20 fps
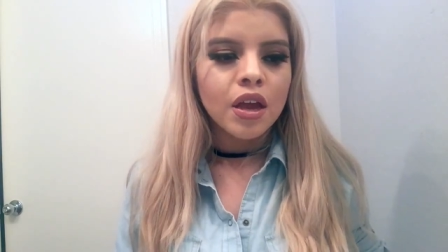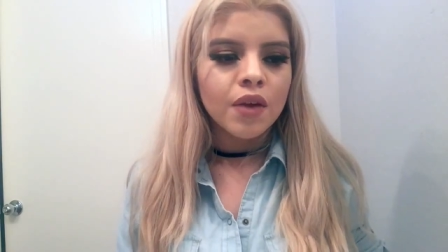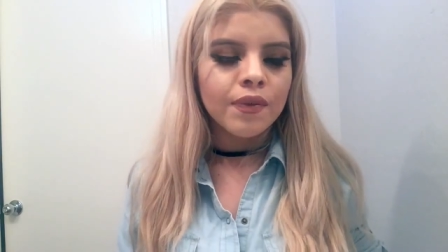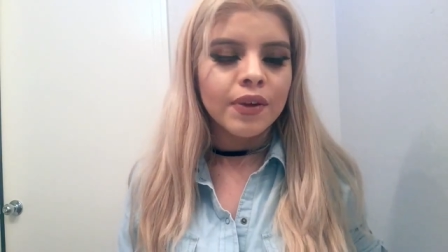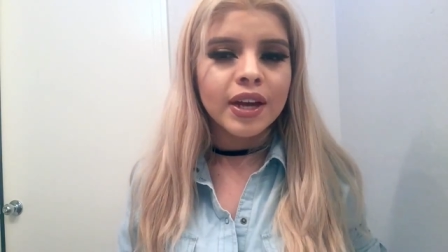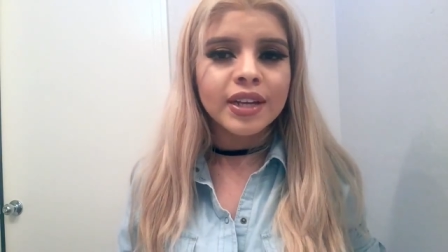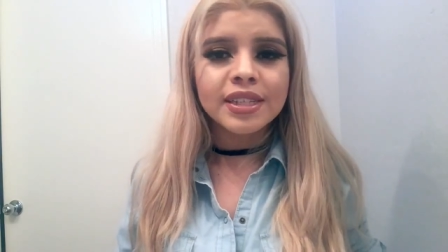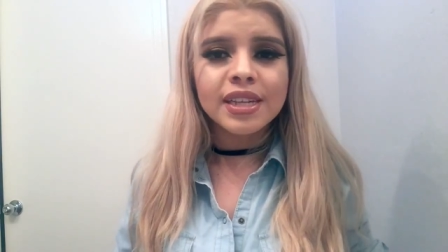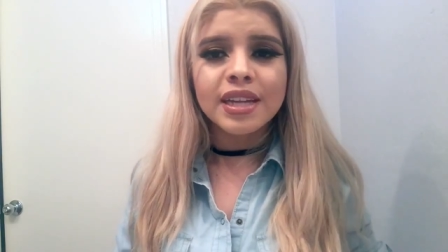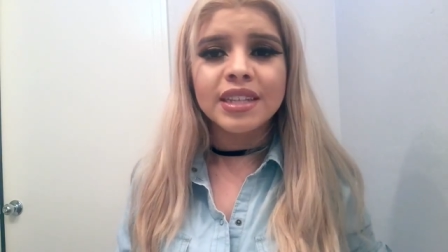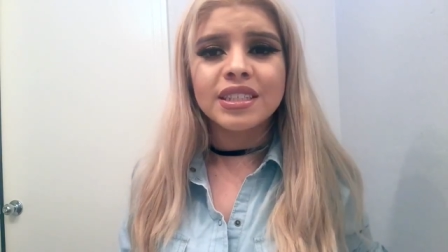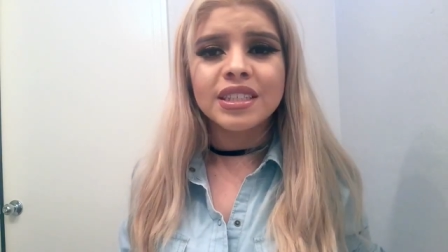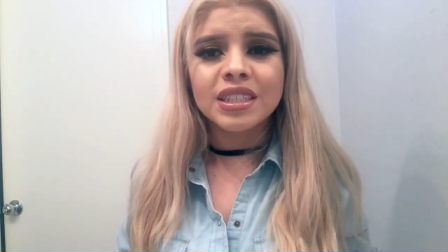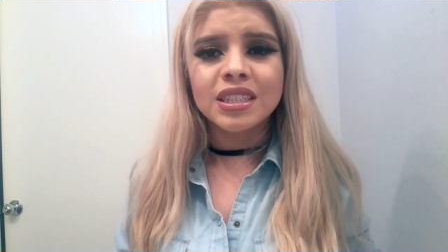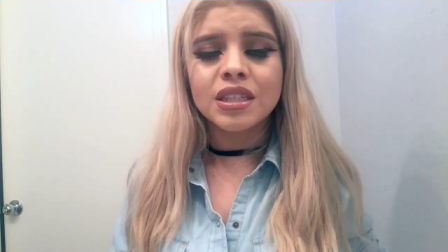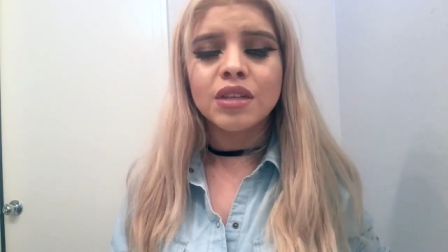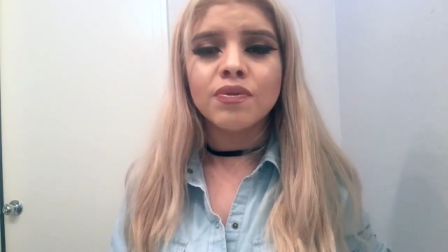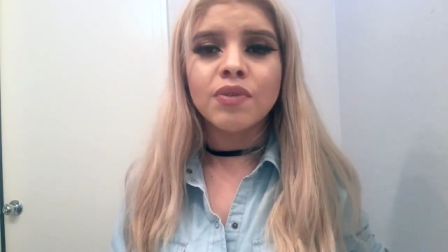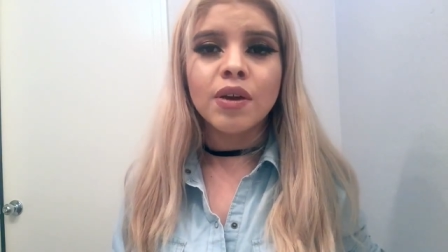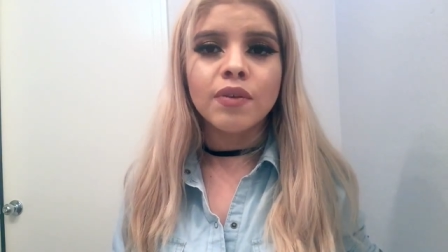If you guys had
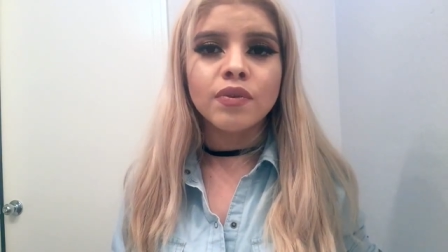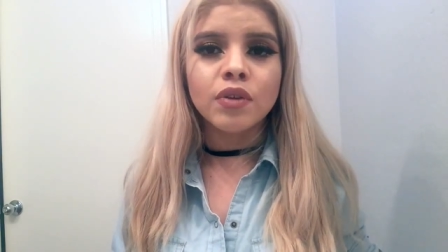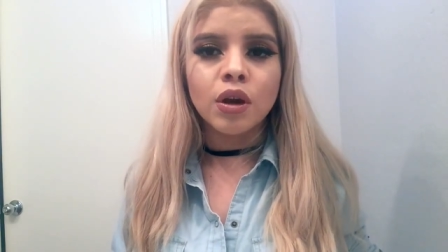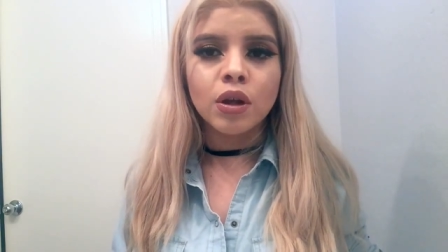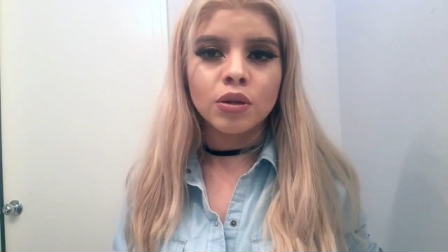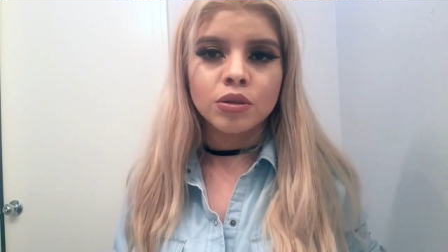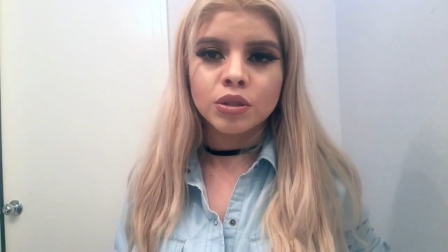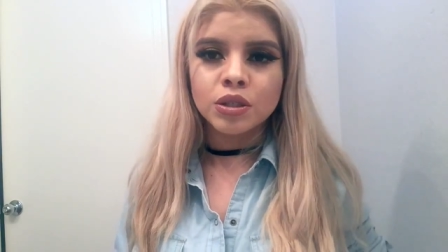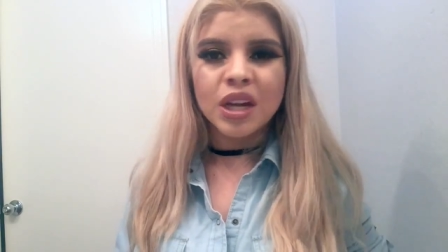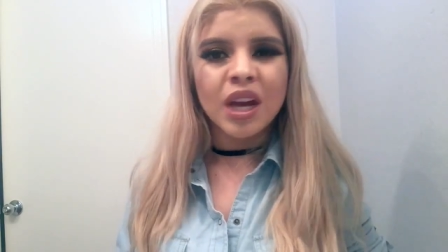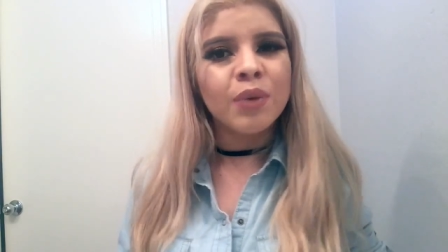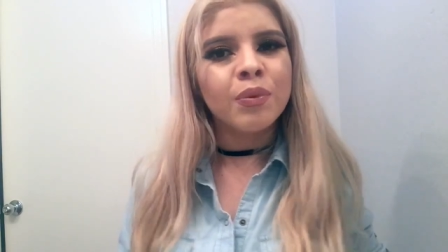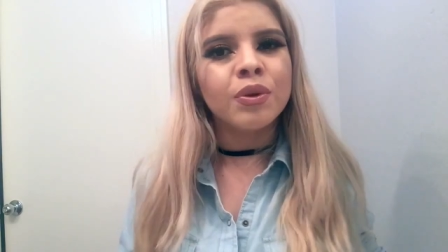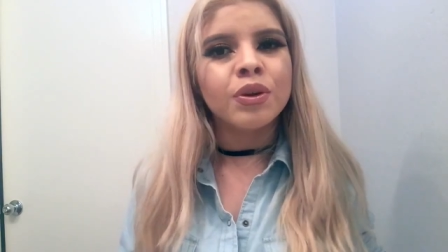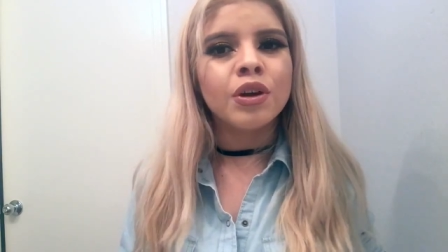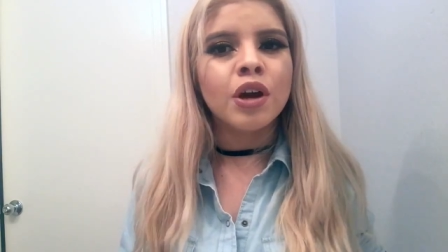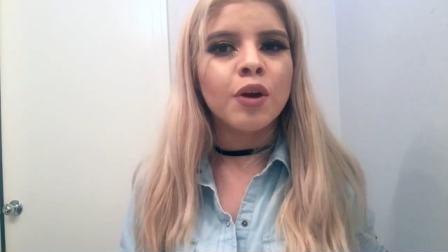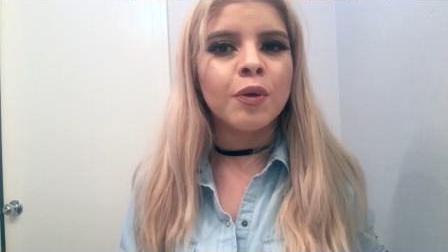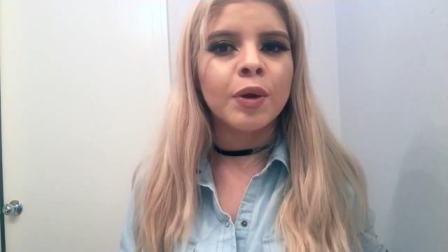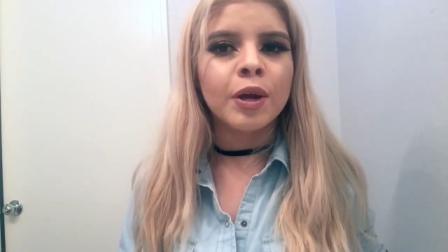$65, I would
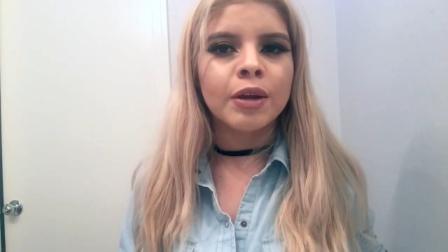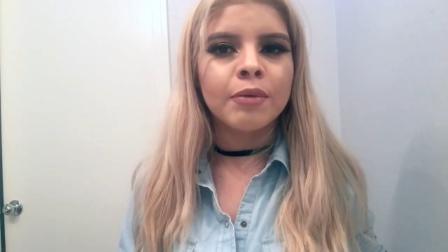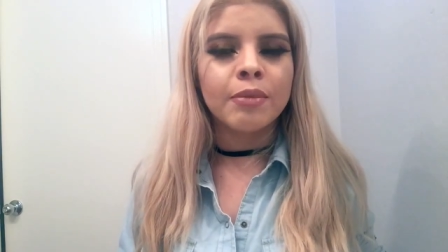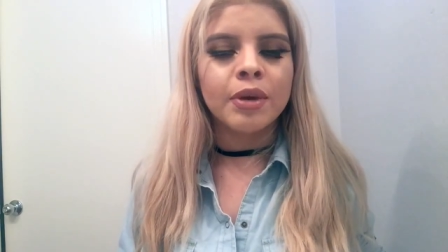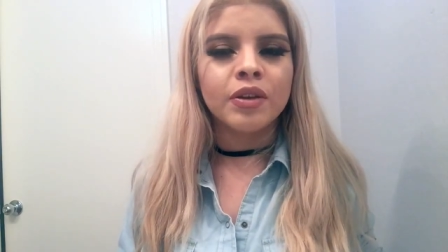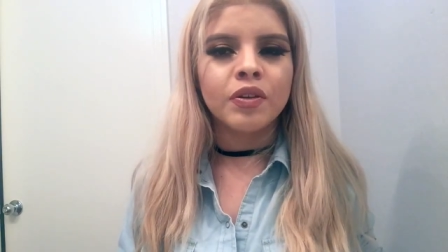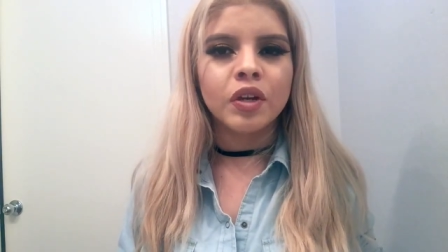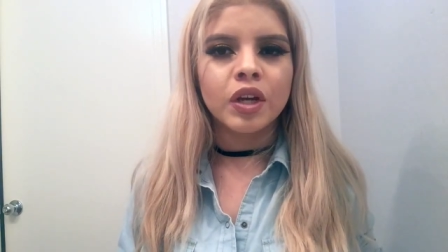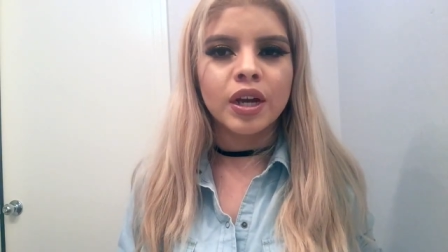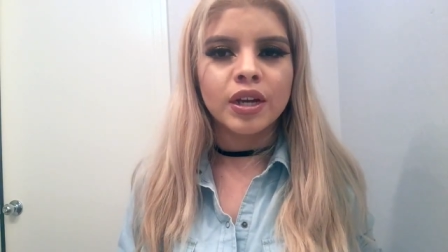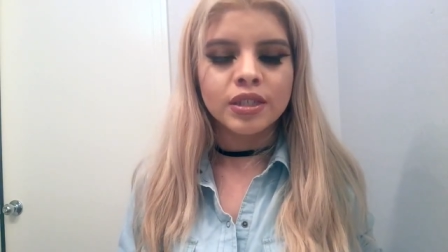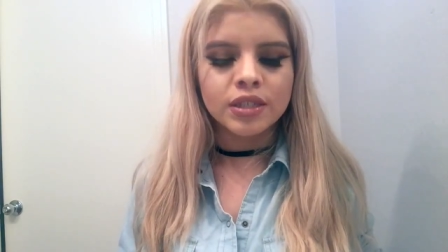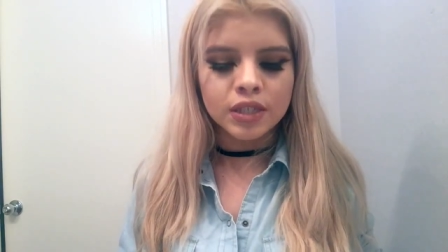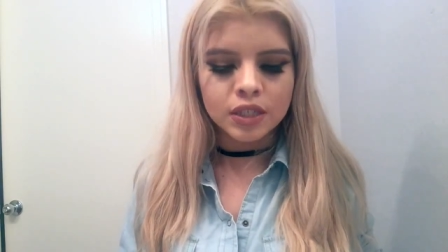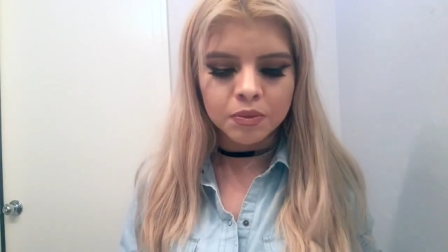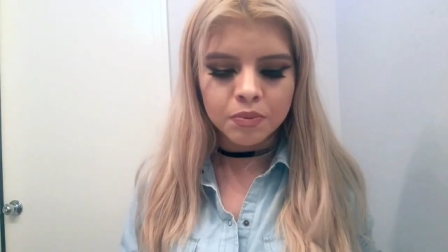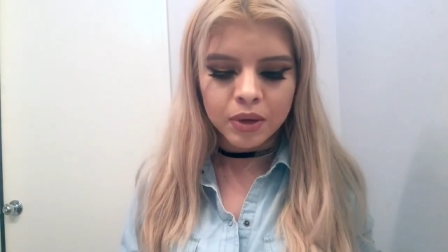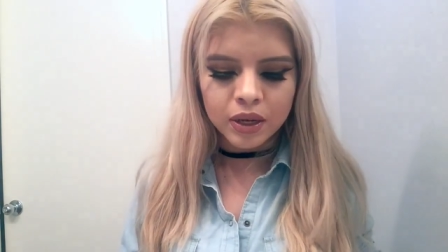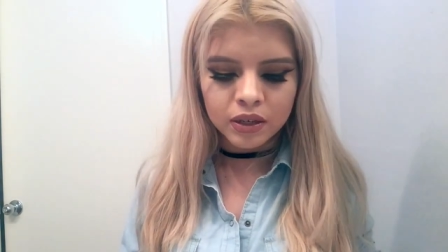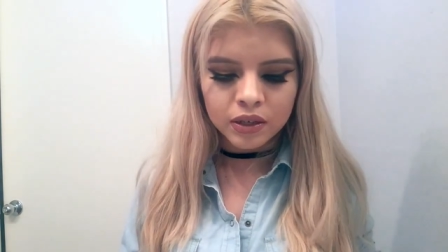not recommend you guys to
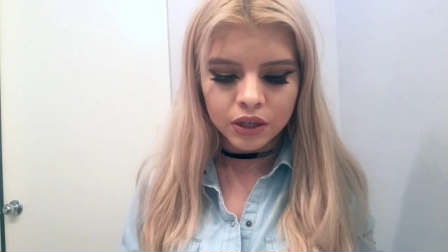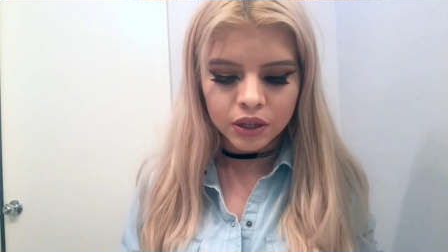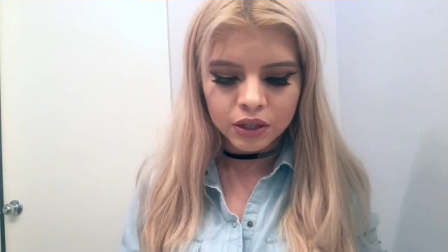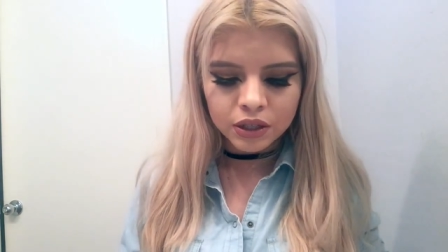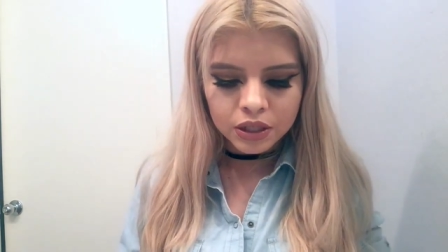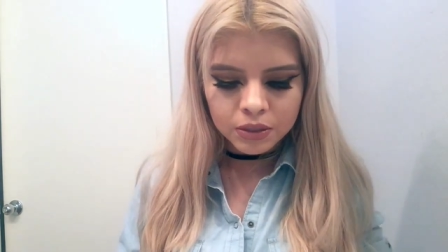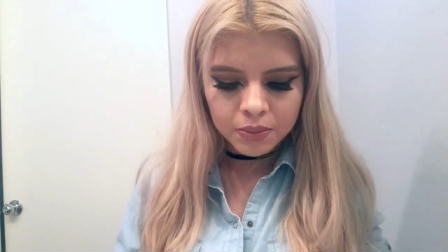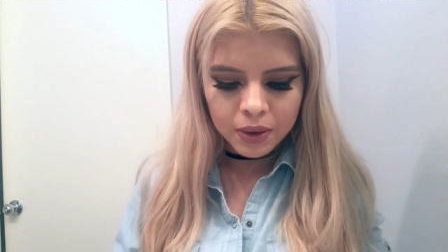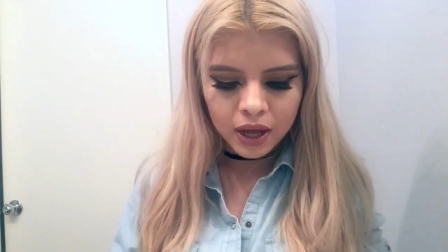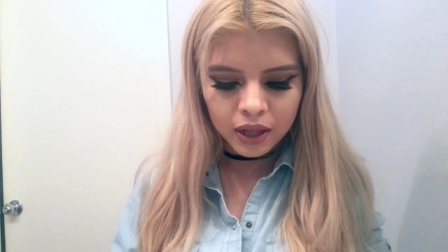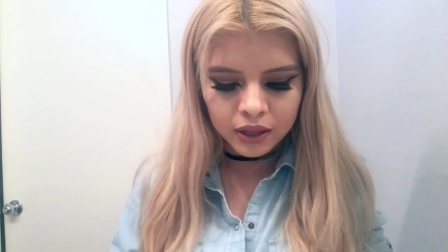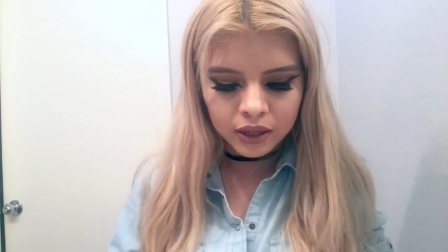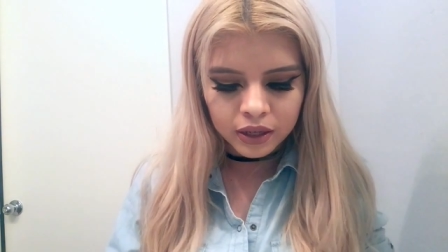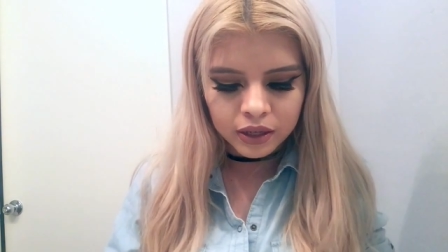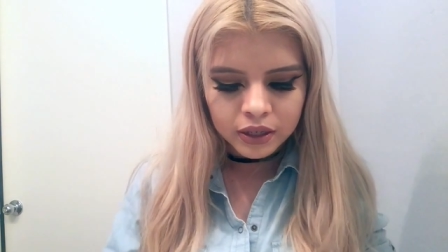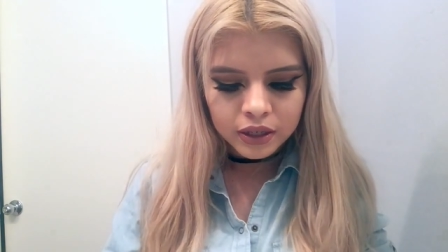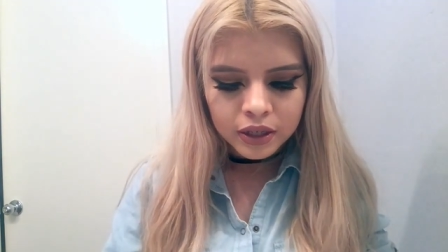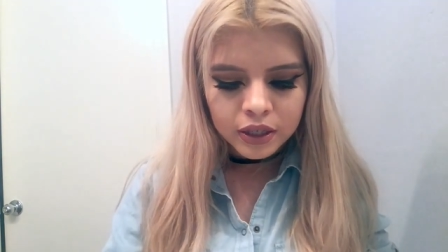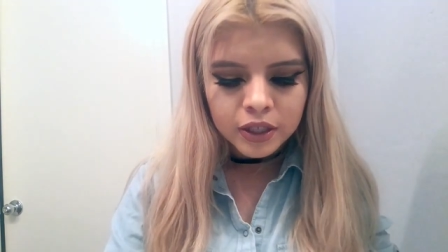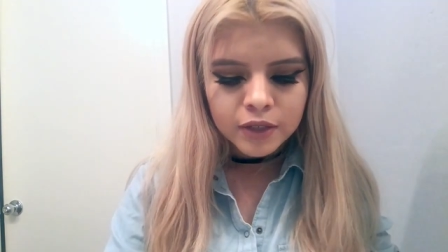spend it on this palette